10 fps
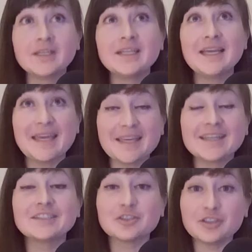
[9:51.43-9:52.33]

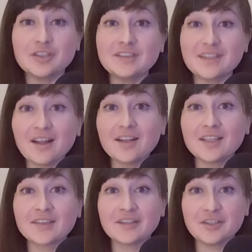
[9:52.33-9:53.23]
and she's yelling
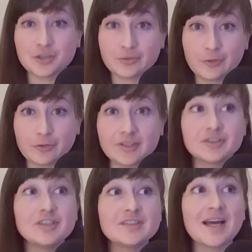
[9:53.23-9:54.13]
at the interviewer.
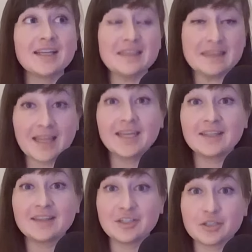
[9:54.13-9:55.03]
She's not letting
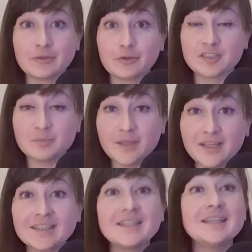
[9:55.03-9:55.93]
the interviewer speak.
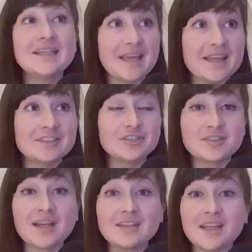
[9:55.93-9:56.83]
And she's
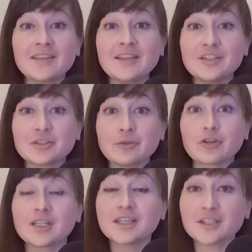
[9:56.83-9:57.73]
not letting the interviewer
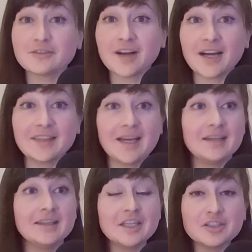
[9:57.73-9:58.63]
clarify that
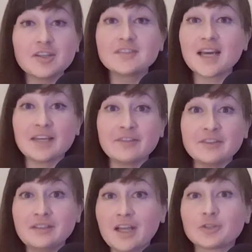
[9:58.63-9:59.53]
she's not even
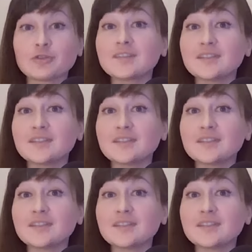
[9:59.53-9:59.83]
addressing the